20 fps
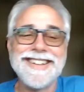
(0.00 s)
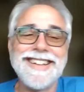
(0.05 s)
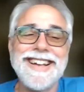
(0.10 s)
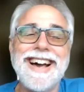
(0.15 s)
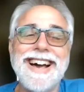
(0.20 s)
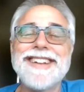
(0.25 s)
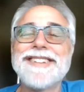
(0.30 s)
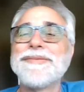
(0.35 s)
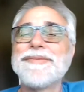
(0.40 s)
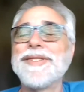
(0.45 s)
you
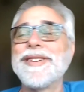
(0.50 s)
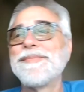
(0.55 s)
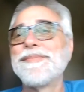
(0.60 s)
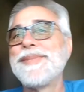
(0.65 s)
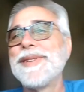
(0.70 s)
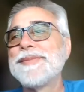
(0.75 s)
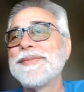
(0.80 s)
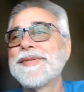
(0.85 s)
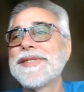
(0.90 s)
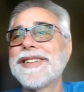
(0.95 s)
know,
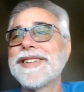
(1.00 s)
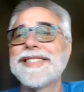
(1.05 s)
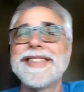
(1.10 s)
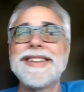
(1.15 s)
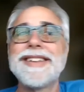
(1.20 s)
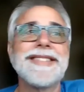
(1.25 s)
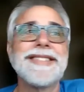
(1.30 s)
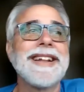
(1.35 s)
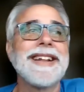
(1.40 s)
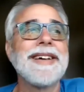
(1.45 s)
I don't
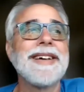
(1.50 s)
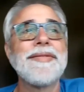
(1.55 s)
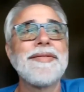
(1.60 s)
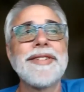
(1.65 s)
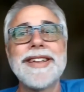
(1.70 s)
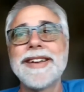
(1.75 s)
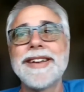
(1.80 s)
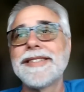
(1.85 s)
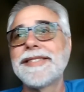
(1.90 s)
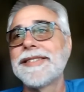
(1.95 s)
want people
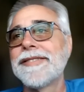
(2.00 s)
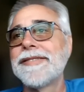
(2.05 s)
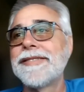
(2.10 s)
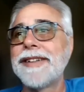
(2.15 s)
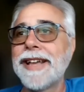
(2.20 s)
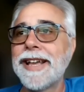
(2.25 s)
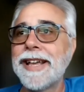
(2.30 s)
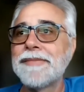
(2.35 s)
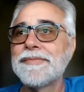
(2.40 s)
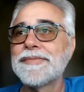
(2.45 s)
to think that
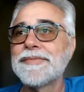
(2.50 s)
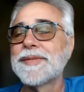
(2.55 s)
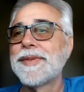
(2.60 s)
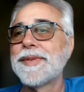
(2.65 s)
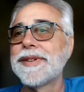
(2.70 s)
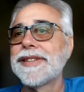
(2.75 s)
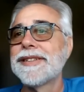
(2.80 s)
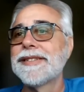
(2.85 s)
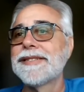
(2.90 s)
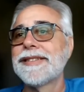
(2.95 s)
I forget
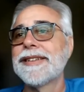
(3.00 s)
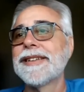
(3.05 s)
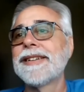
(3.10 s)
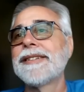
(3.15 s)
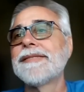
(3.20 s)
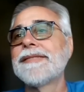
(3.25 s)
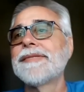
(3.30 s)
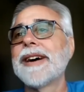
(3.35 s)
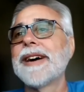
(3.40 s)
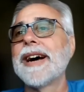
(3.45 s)
their
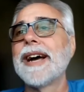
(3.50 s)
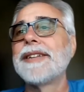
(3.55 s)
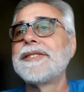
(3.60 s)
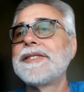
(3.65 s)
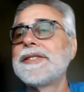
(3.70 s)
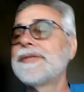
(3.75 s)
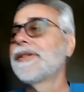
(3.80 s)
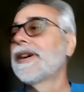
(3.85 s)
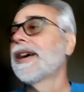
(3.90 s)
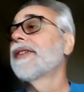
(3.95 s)
names, but
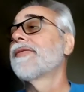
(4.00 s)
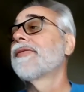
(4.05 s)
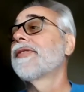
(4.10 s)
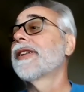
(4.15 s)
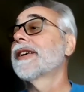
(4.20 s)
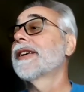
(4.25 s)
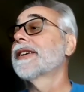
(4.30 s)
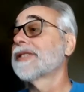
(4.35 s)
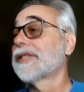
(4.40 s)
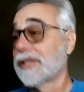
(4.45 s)
you know,
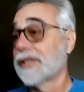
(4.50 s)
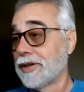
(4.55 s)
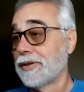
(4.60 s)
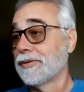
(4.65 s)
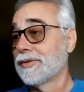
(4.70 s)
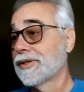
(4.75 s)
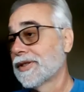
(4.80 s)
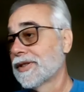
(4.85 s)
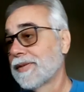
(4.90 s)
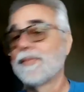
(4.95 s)
I do
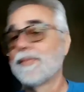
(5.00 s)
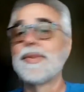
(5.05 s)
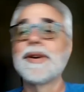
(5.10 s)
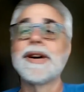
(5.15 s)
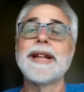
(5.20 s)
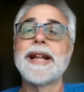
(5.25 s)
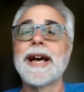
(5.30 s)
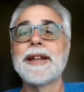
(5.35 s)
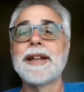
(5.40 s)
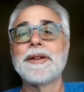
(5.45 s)
have an
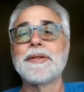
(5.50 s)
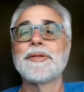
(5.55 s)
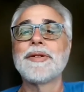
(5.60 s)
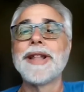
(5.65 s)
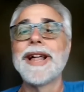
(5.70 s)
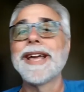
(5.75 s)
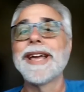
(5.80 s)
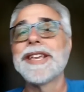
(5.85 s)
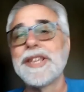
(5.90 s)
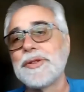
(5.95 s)
excuse,
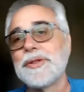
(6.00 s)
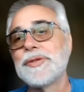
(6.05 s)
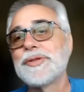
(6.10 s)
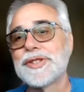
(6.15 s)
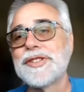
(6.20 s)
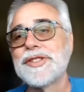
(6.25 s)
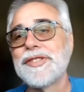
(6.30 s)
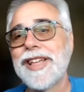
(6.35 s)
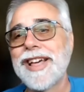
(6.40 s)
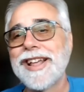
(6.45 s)
but I
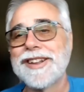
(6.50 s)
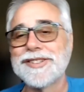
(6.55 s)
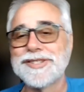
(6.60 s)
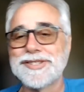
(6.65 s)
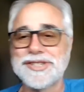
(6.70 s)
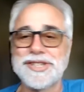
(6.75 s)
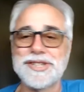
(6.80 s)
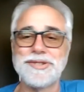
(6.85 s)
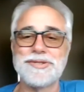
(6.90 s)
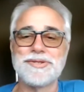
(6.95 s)
don't like
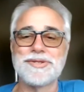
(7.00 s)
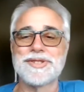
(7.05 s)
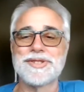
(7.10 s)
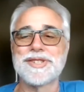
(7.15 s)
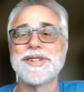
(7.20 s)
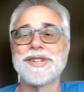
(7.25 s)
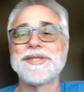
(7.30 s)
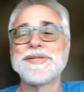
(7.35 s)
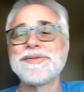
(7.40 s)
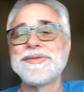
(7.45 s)
using
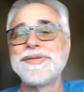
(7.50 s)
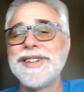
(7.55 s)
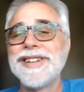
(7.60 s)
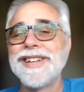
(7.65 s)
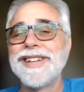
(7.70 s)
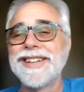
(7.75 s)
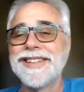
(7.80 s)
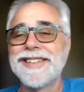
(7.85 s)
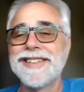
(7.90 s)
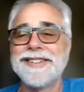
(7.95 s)
that
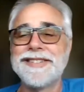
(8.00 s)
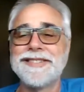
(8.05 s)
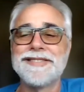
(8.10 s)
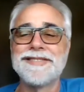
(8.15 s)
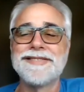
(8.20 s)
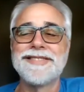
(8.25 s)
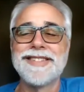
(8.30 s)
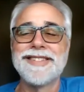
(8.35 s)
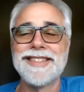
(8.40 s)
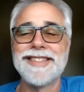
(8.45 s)
excuse.
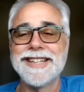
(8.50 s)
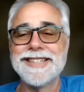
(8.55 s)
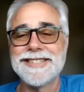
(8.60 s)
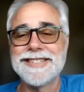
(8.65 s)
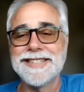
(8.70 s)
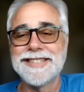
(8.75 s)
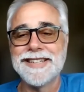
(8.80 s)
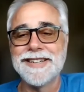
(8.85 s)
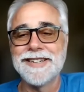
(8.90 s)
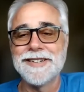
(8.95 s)
So
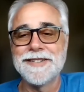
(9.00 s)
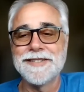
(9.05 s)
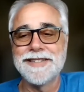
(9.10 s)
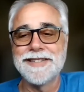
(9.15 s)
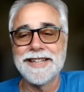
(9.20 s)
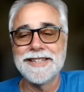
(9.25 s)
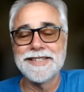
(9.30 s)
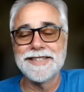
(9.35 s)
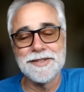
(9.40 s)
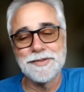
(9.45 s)
you know
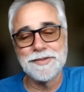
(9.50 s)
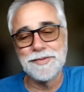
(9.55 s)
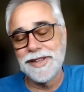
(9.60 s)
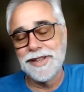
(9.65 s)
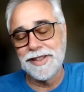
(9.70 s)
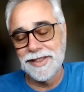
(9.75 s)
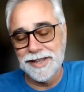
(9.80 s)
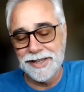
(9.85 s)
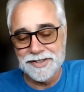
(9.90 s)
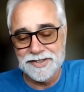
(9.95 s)
that's
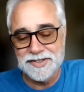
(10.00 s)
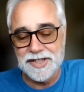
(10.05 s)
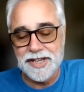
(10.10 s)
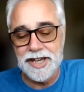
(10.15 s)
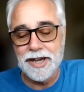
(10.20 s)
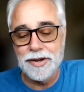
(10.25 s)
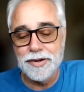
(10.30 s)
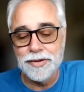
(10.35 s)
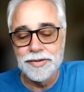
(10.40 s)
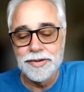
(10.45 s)
uh, that's
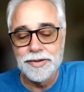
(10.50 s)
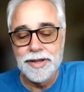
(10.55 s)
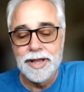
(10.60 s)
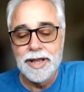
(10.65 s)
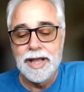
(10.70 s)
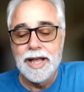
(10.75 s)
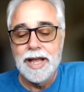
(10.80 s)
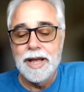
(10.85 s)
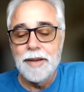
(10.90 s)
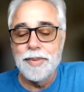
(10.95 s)
the way
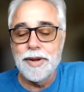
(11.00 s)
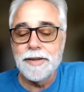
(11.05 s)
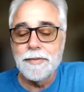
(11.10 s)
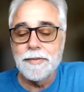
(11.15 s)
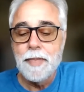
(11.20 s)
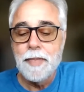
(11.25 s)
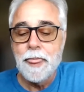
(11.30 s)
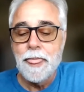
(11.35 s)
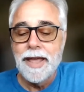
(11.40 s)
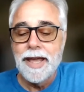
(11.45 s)
things
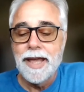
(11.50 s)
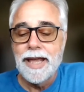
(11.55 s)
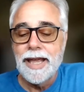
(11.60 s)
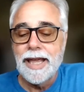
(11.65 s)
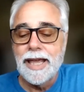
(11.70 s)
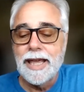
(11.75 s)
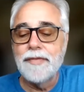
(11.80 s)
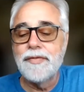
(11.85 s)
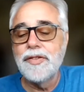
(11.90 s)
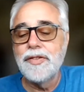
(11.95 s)
go.
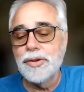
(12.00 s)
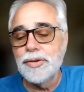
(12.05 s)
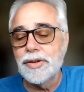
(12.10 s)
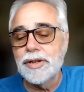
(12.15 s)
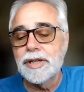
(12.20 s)
But